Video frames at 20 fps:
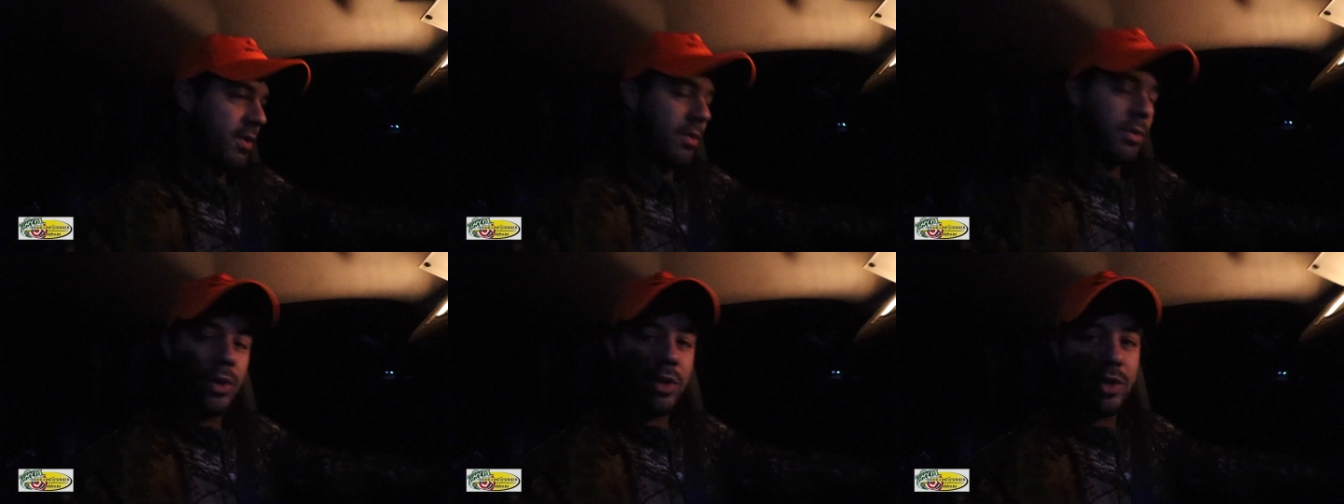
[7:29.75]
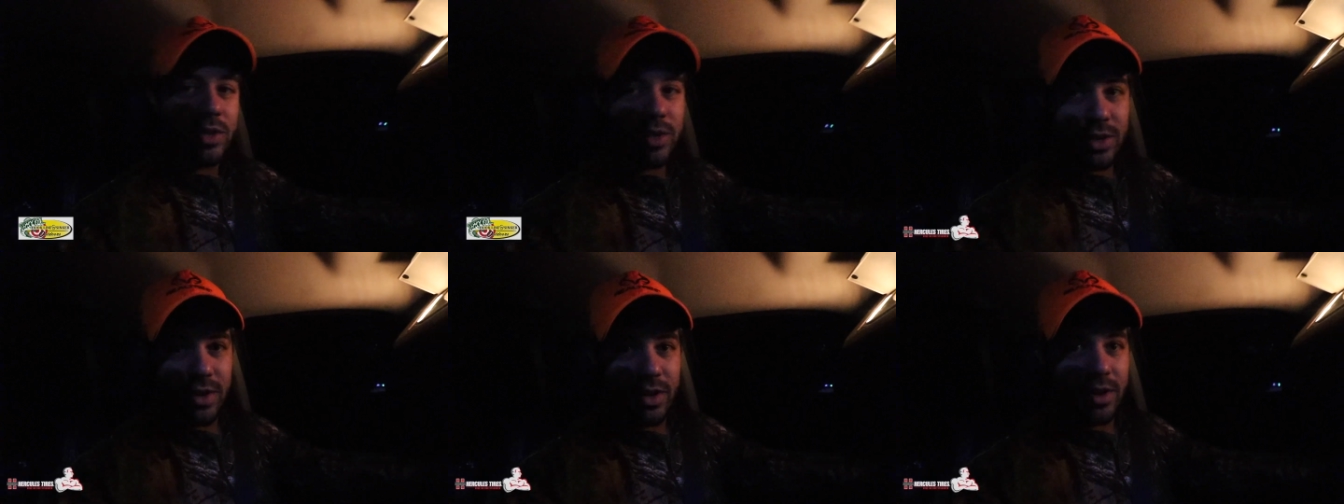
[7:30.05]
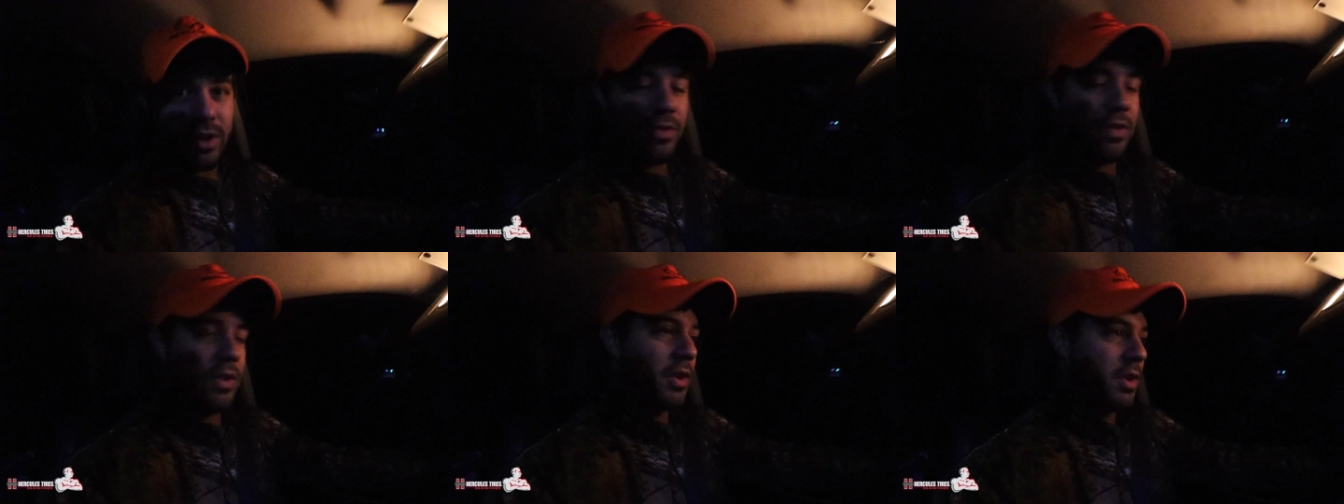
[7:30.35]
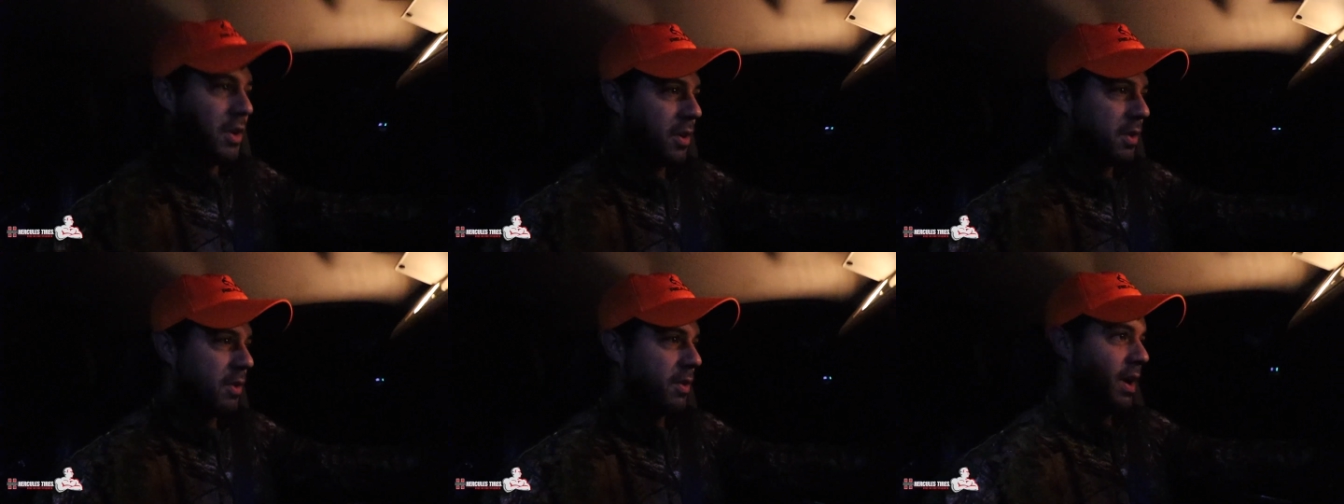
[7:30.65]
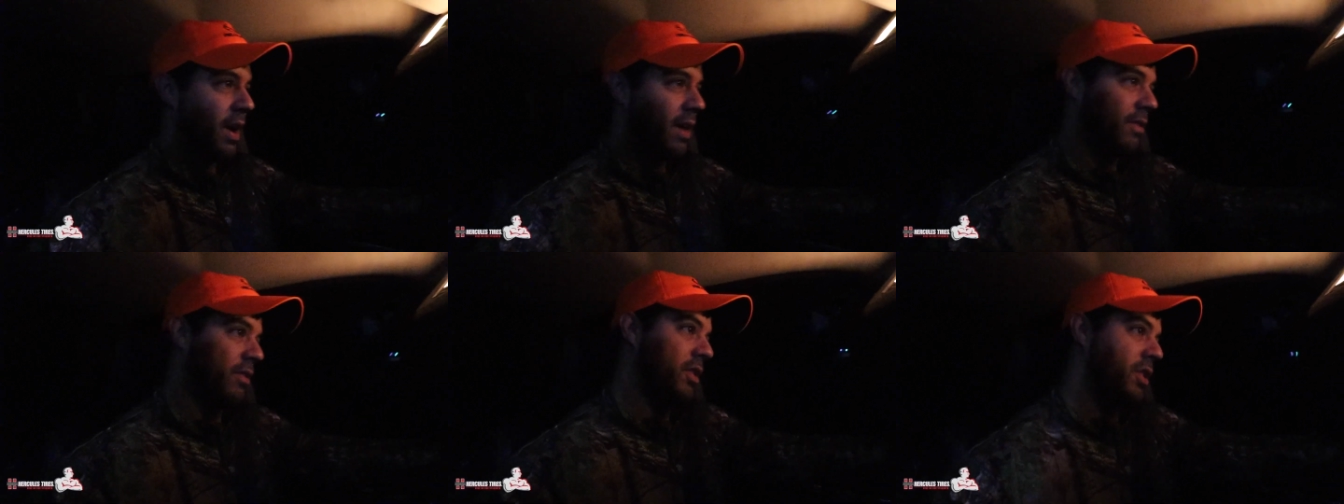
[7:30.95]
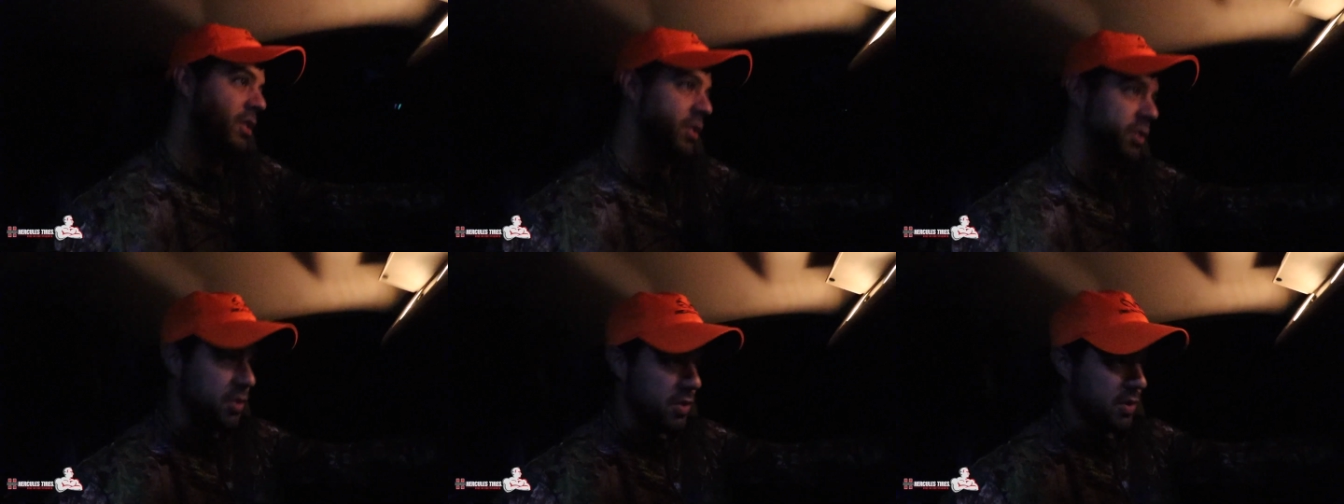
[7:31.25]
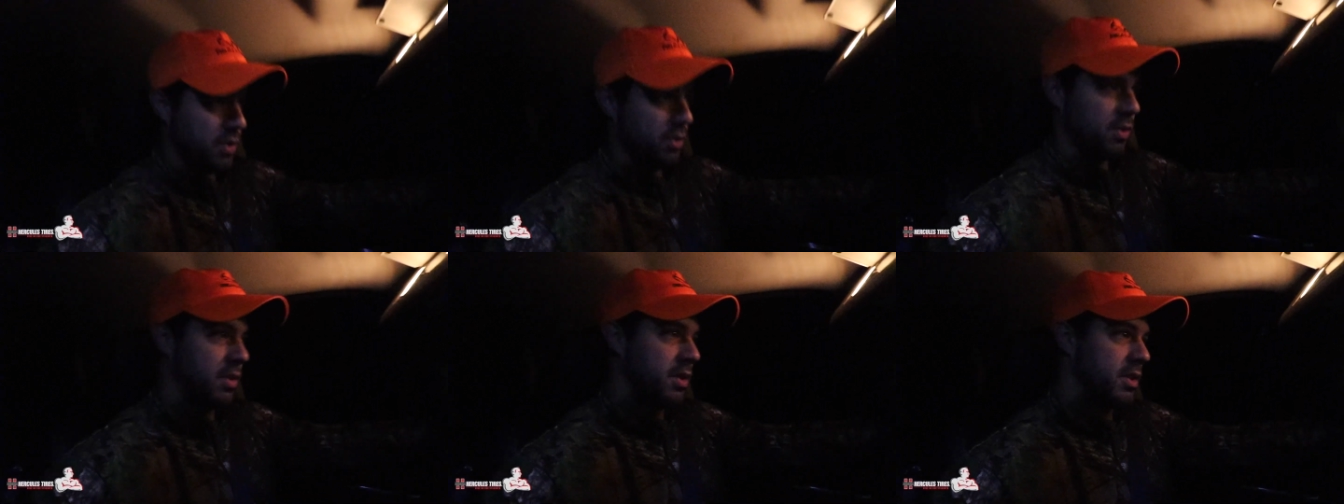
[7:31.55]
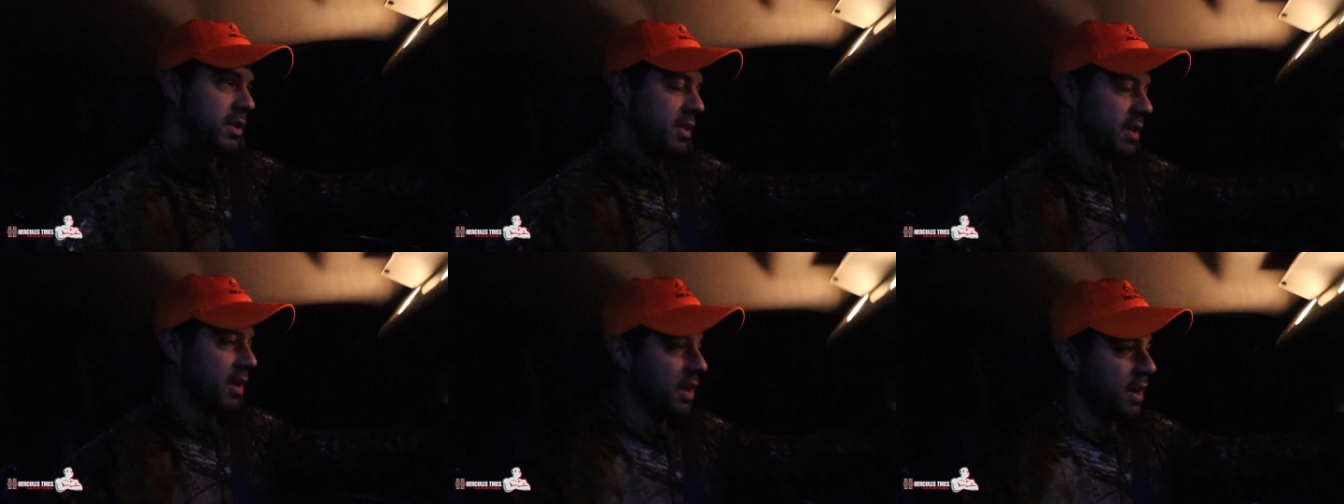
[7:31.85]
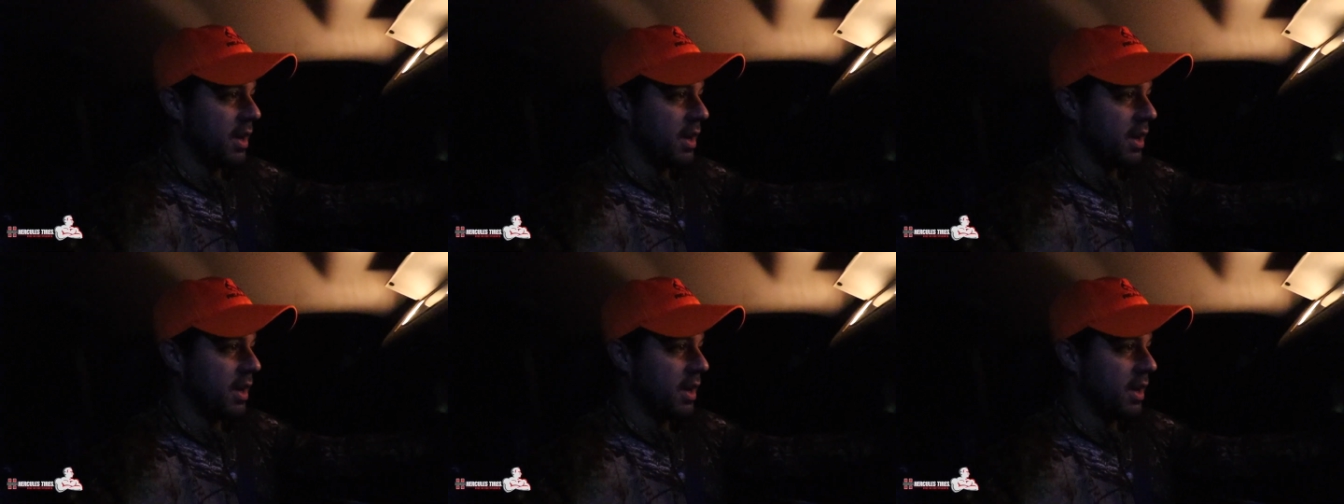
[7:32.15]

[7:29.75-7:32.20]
which, if you know, have huge thorns,